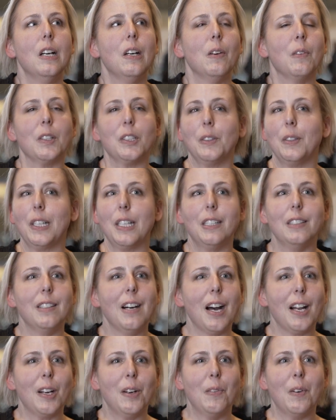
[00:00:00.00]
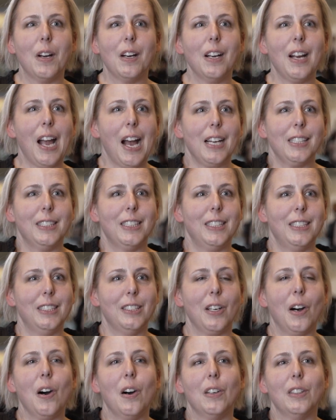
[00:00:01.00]
we're doing a lot of work, as is
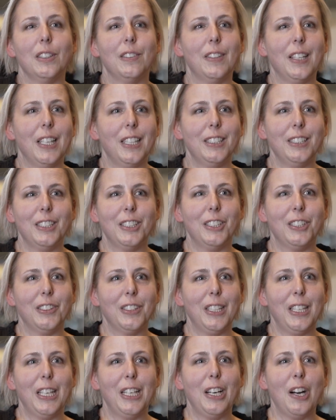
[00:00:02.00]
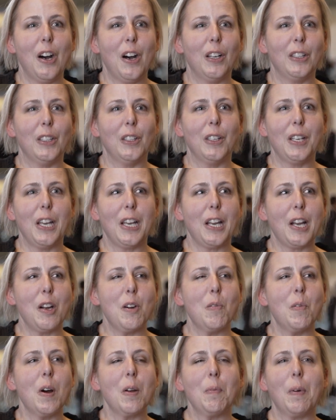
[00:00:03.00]
all of the industry, on looking at
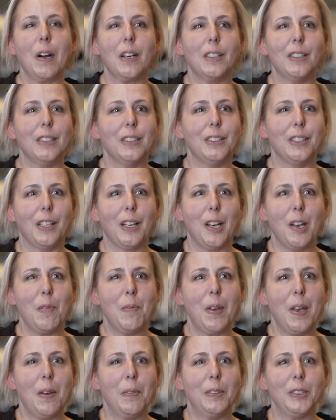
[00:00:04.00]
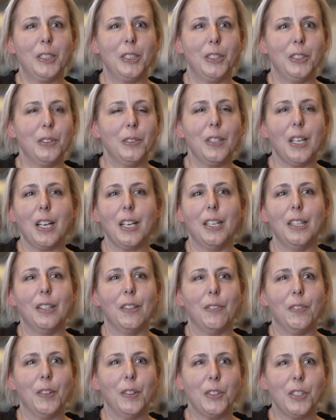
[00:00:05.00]
what partners are going to be able to do that in
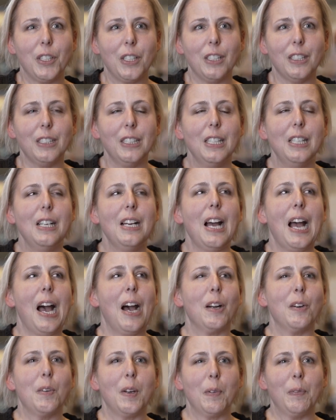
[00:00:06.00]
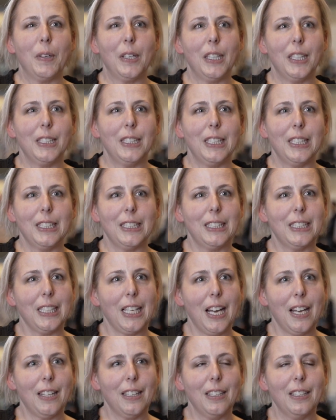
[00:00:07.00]
the future. How do we bring these things
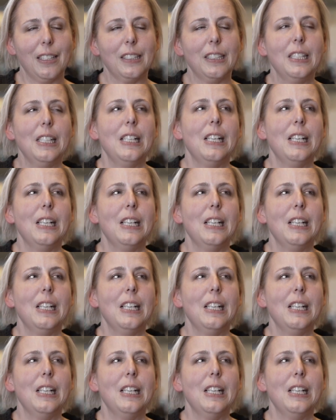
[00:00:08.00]
together?